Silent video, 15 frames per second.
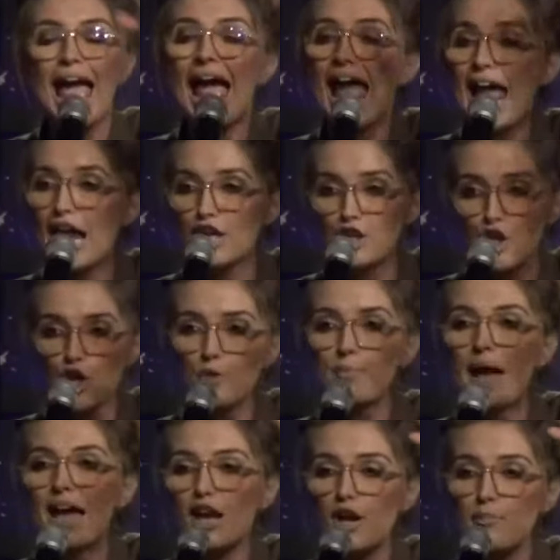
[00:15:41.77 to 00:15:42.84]
And you
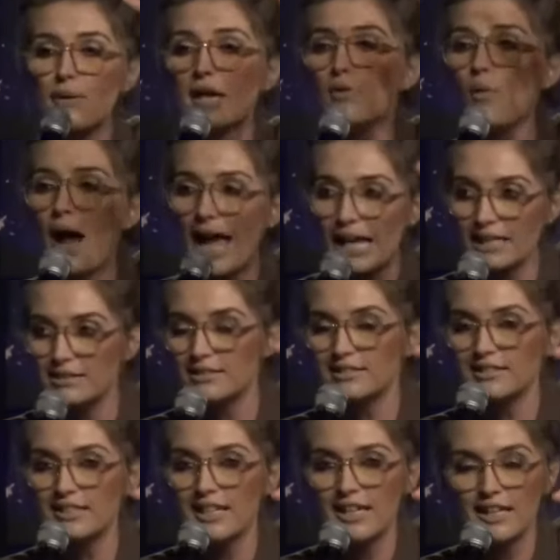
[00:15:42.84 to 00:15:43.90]
better be
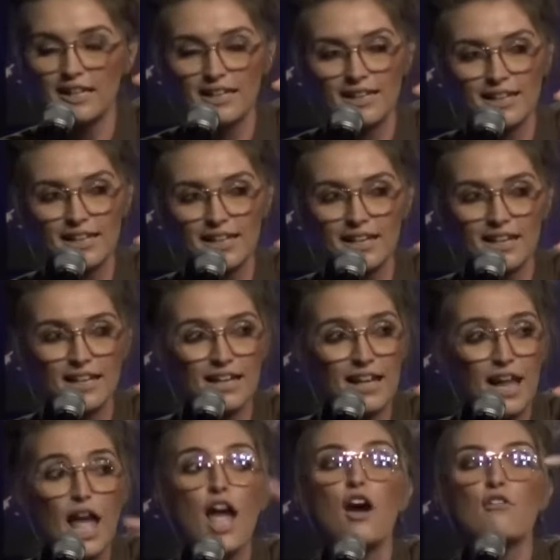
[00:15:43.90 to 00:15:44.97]
waiting
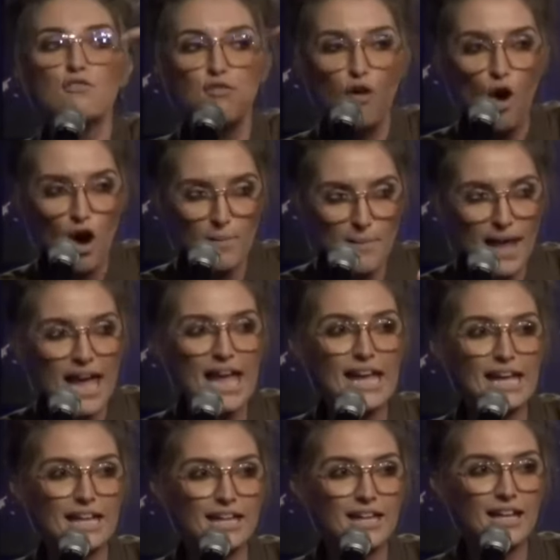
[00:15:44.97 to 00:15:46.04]
for
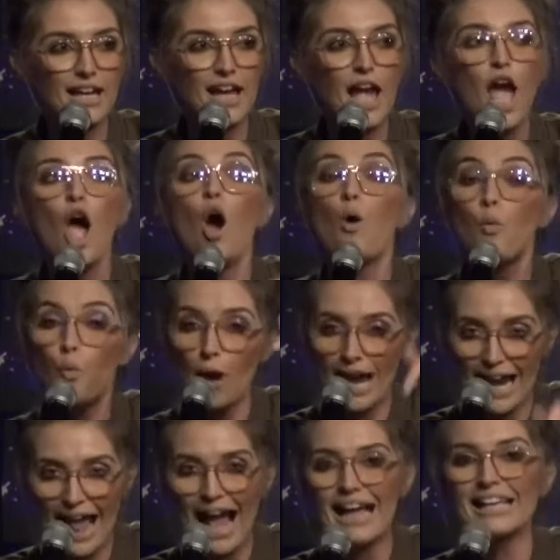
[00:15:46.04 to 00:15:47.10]
me
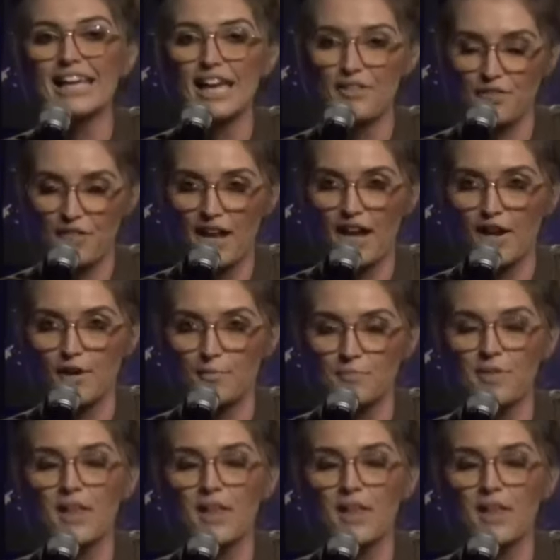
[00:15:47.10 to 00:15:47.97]
when I get there.